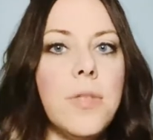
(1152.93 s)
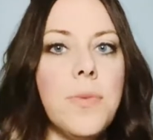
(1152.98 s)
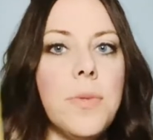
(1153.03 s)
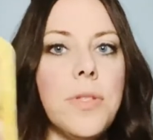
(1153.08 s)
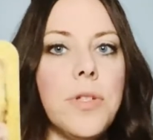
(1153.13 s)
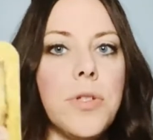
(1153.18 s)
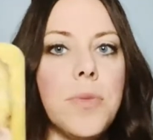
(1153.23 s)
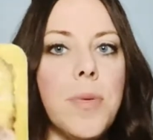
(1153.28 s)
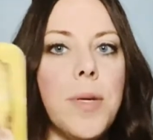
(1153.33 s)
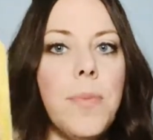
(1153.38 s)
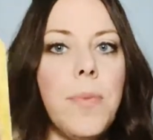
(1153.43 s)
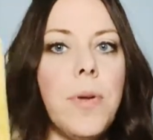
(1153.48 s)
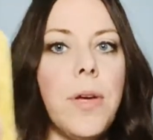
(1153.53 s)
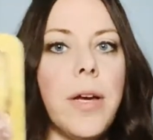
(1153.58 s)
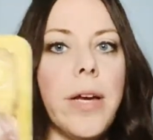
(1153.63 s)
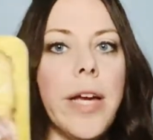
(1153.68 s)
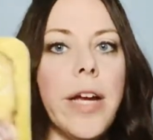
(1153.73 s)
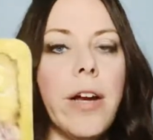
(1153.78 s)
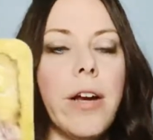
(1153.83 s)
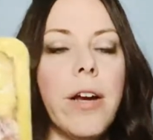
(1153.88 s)
but there's people
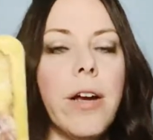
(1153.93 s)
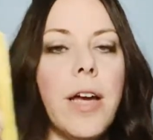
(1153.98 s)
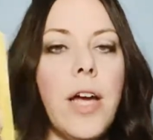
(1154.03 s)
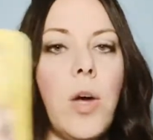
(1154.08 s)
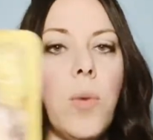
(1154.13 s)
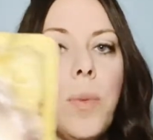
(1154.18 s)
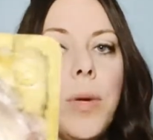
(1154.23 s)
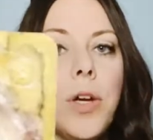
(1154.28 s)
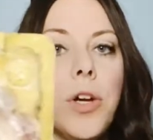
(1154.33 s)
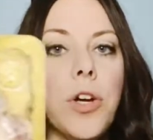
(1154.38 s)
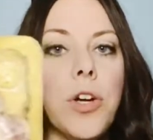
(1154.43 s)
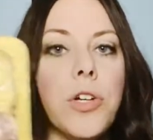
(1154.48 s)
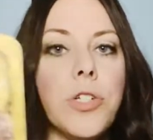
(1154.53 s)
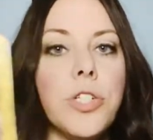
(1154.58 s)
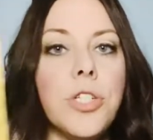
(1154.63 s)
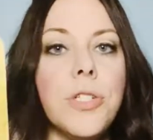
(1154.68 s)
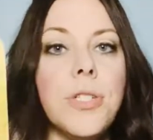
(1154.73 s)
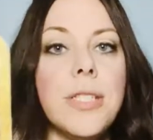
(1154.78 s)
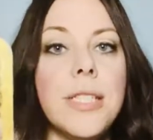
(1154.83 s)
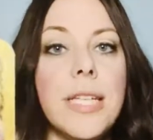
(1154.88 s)
out here helping her
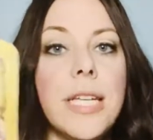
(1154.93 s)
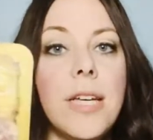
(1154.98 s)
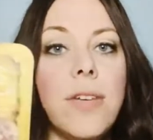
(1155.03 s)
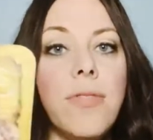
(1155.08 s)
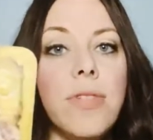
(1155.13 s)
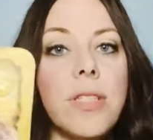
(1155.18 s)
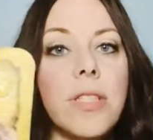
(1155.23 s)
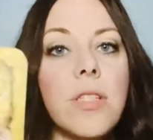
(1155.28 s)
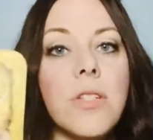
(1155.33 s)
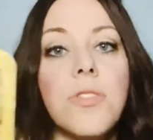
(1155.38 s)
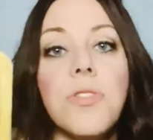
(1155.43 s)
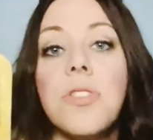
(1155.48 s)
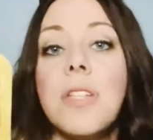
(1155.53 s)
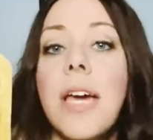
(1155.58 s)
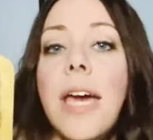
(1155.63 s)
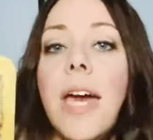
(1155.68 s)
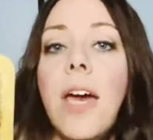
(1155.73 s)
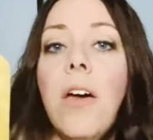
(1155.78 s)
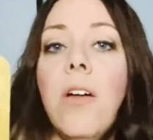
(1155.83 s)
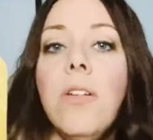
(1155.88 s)
to see if it's to
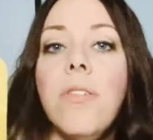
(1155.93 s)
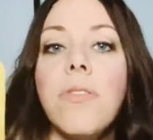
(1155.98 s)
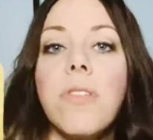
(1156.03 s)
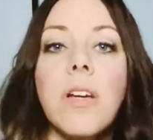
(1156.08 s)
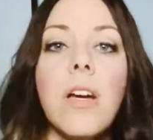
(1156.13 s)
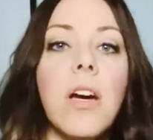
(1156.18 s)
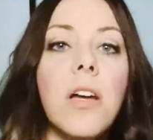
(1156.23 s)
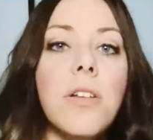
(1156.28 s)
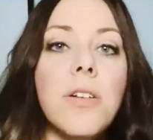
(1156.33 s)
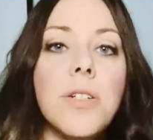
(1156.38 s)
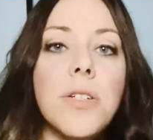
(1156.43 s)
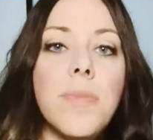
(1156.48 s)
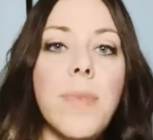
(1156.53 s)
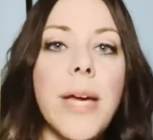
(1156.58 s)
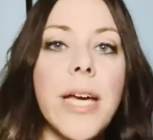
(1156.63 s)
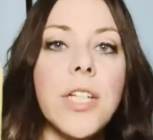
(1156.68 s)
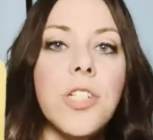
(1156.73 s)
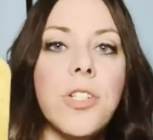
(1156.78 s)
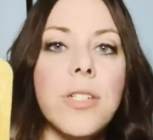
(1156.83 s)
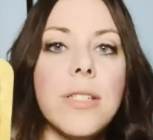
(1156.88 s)
scale, if the colors
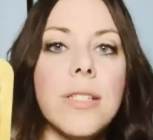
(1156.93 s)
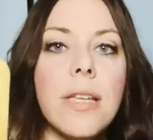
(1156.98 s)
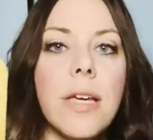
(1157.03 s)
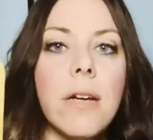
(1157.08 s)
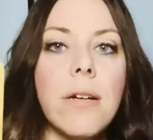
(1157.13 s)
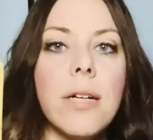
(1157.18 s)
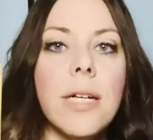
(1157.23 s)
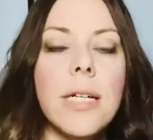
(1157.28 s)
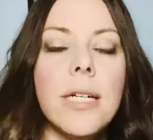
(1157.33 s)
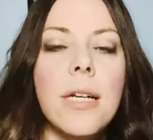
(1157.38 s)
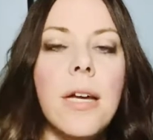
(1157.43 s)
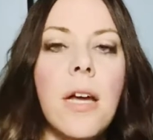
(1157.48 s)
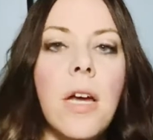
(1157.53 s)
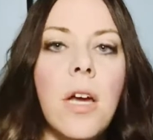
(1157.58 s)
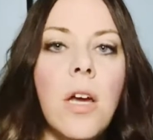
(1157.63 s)
match, etc.